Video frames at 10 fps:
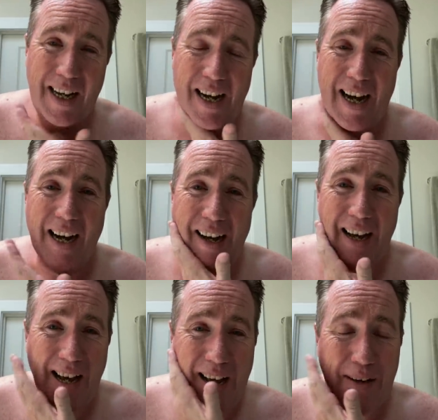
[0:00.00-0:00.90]
Uh,
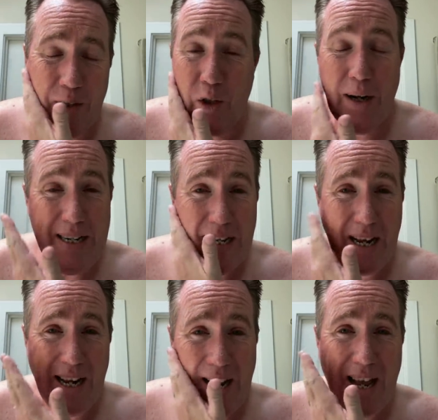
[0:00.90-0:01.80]
have a great
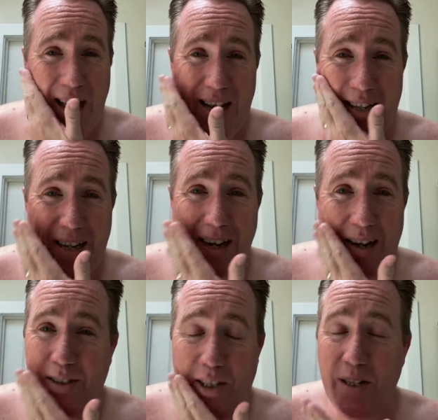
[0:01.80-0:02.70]
day, and uh,
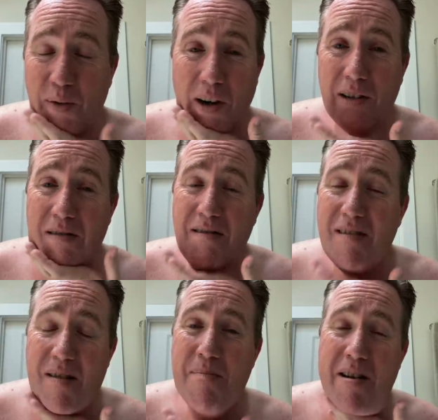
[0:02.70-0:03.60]
I'll see you all
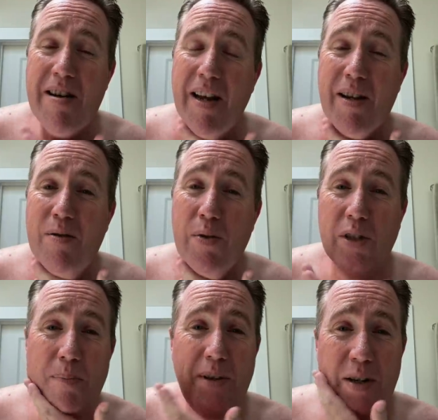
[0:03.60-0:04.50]
on Monday with
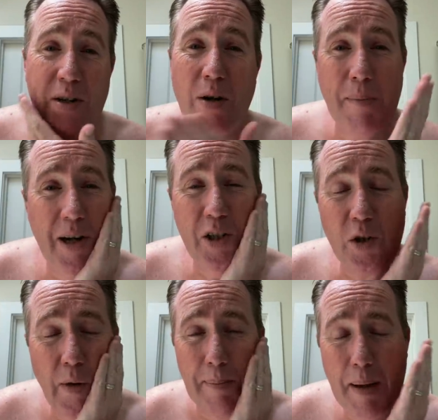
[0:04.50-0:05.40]
something new. I'm not
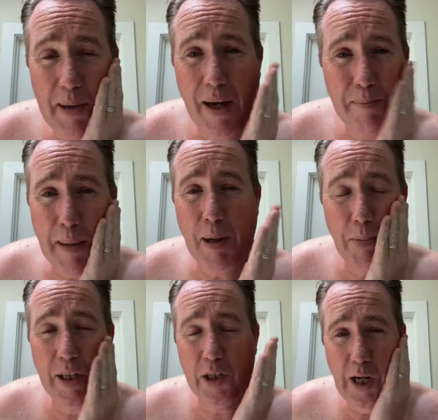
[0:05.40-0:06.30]
sure what. Maybe that. Maybe I'll
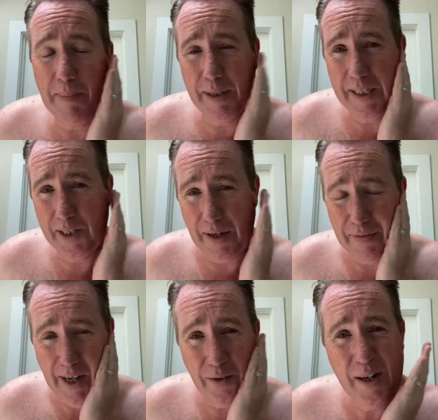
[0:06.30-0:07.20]
bring the Japanese stuff
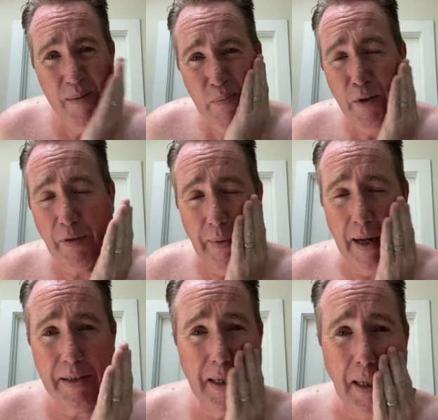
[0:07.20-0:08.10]
out from
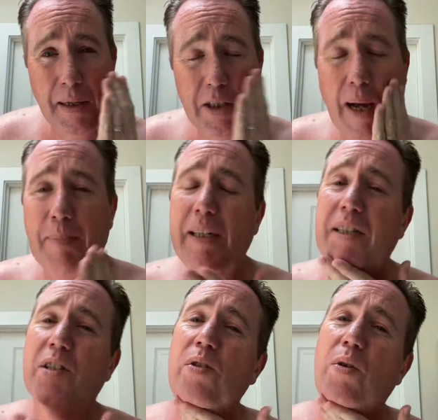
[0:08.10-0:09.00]
that uh,
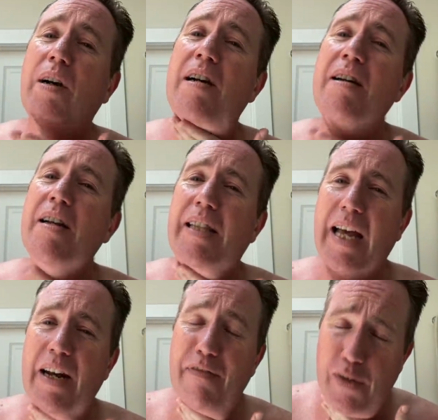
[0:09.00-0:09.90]
Japanese store that
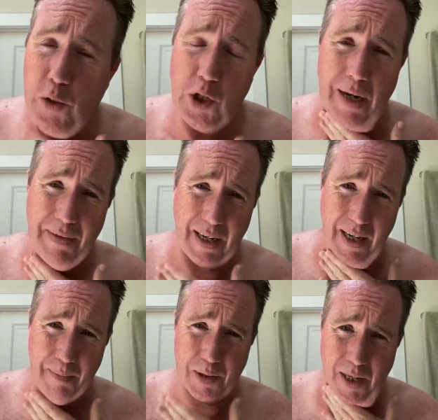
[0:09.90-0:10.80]
had a few shaving
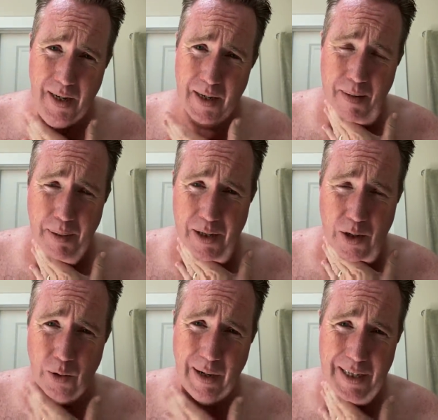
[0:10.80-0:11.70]
items but
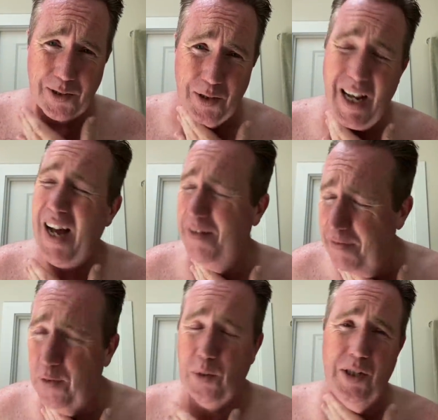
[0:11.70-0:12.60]
no razors,
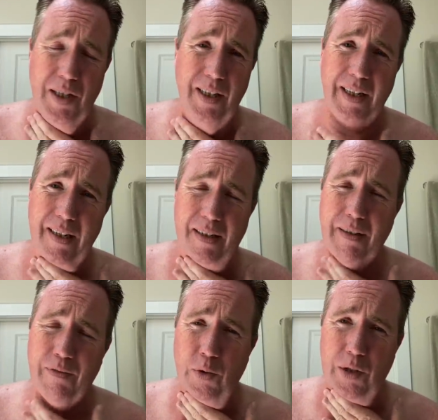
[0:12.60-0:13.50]
unfortunately,
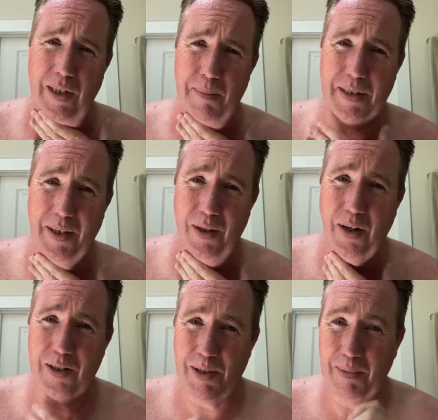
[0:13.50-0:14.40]
unfortunately. But there
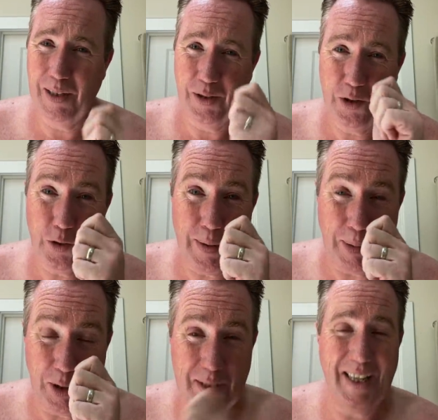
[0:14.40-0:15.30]
are some little
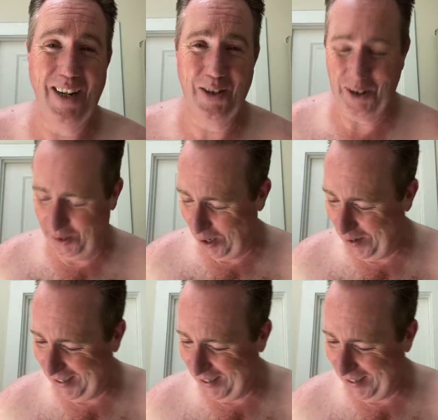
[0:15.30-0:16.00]
trimmers that I'll show you.